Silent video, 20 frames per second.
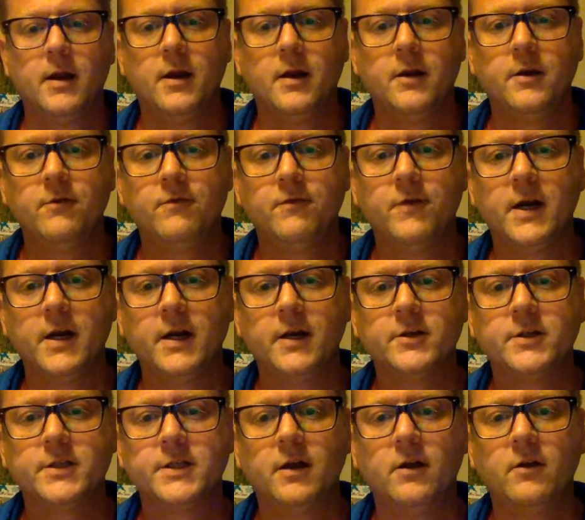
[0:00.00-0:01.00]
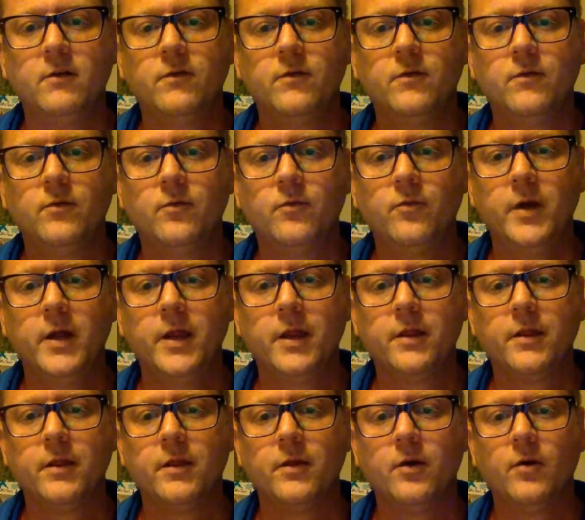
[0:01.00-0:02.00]
And you find yourself with
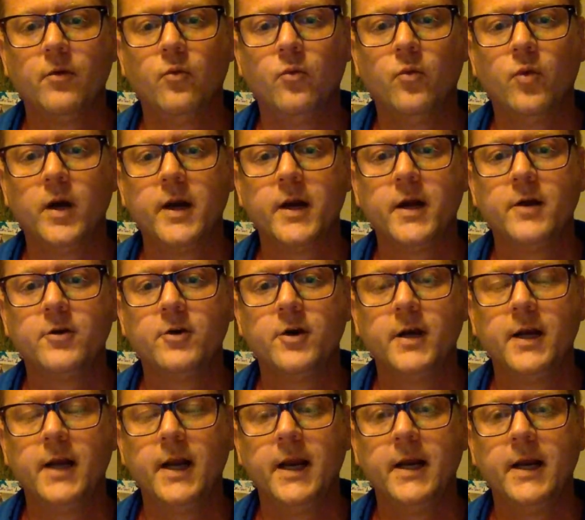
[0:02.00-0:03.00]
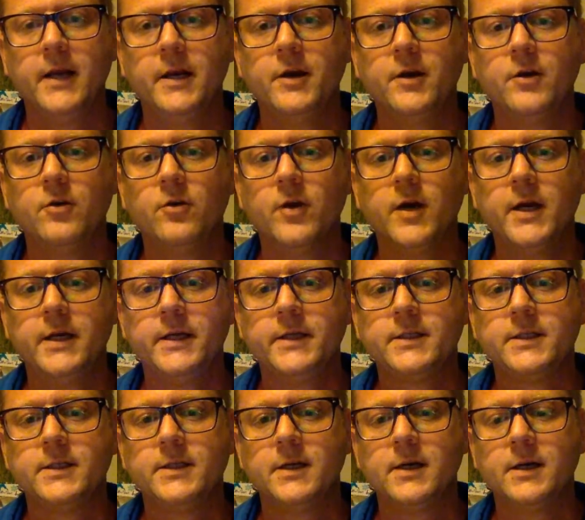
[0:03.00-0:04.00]
180
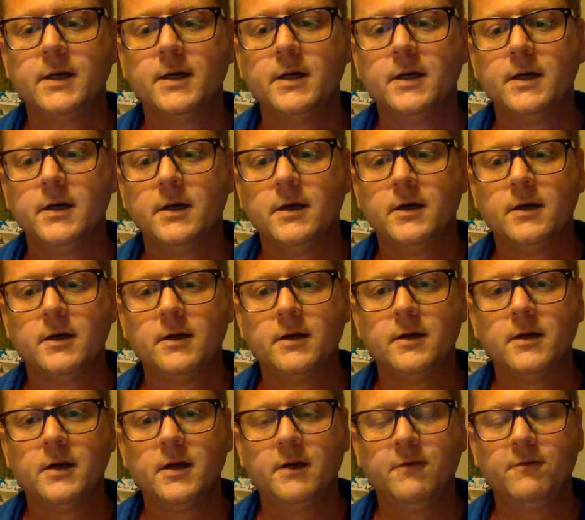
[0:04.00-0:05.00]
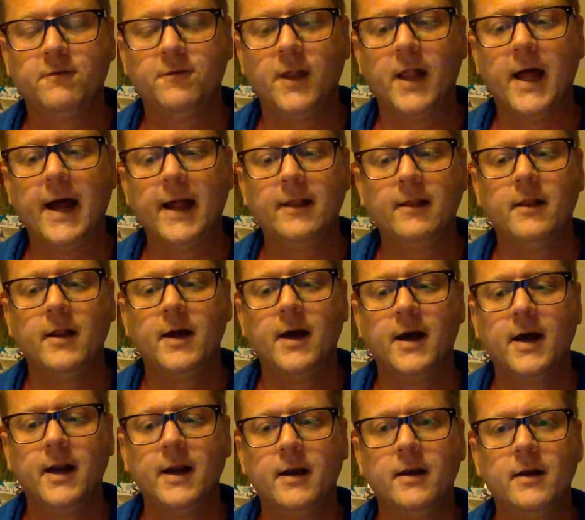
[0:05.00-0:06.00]
degrees. A flat
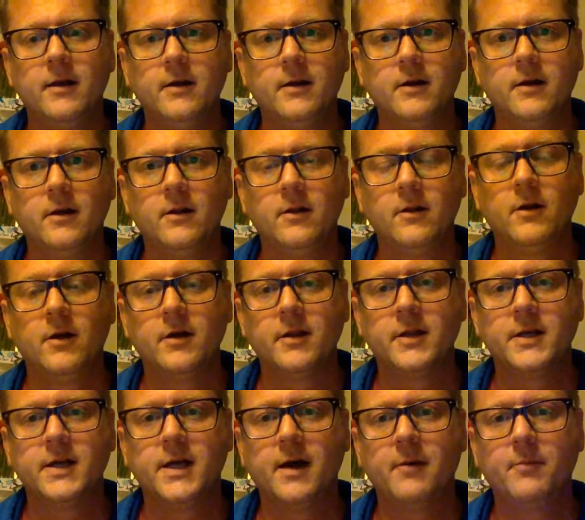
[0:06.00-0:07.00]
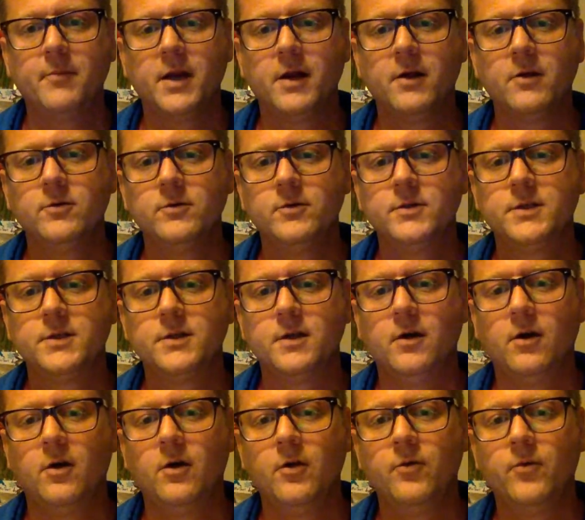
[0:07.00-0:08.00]
line along the top, it goes
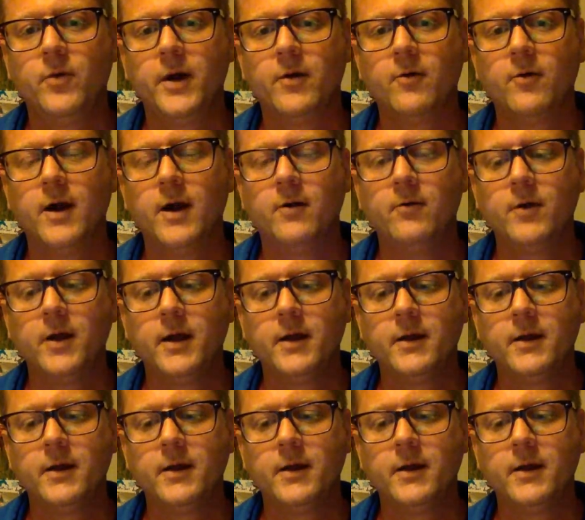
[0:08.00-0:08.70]
all the way around.